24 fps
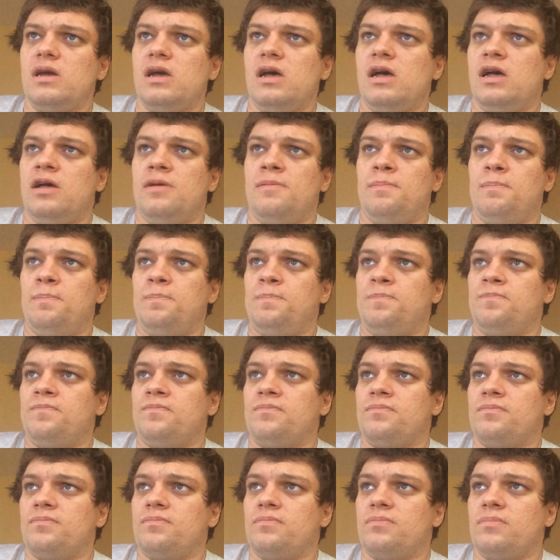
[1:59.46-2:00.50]
um,
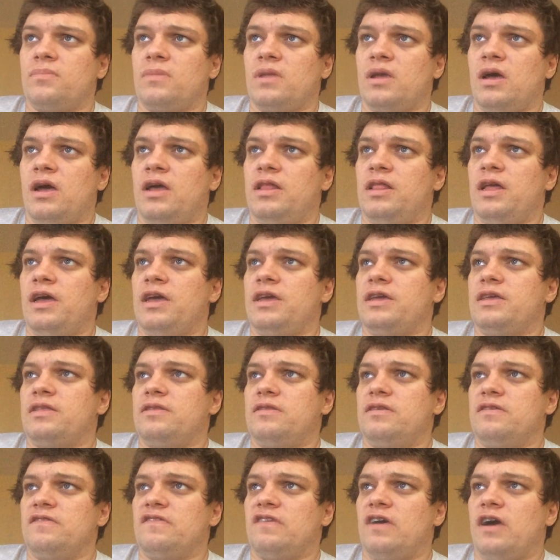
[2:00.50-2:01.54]
I
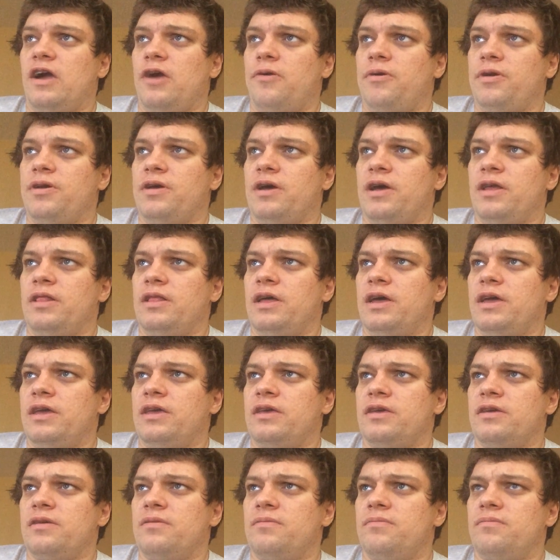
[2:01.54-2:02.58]
like this hiring. I
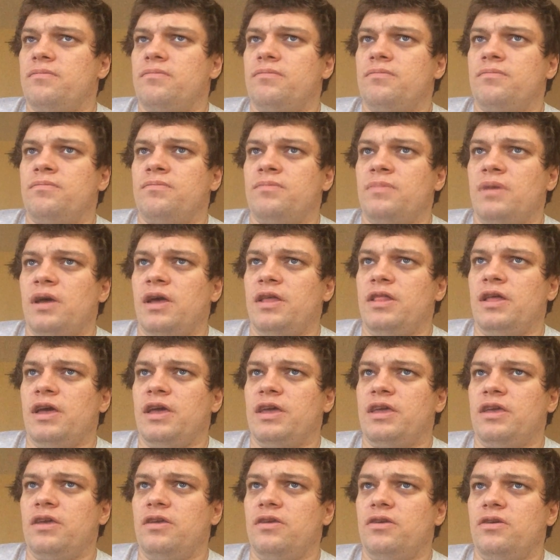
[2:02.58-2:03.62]
like it. I
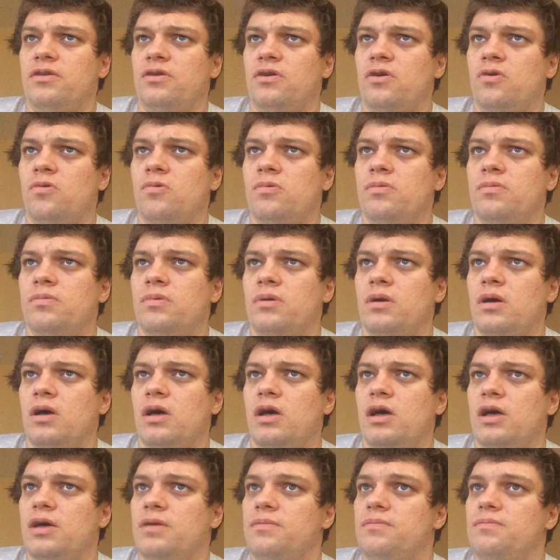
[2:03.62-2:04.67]
like it. You know,
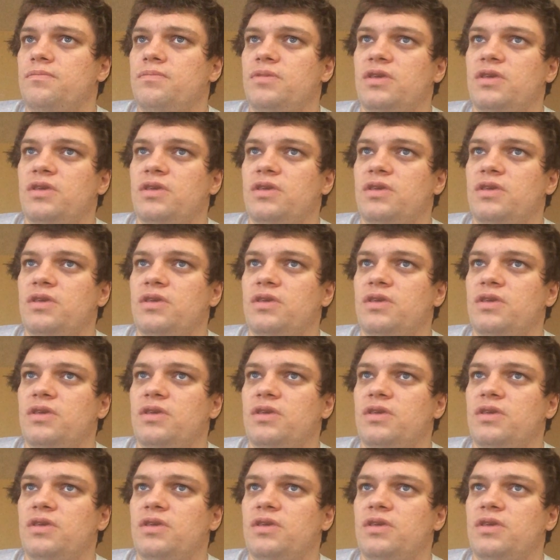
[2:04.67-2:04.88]
uh,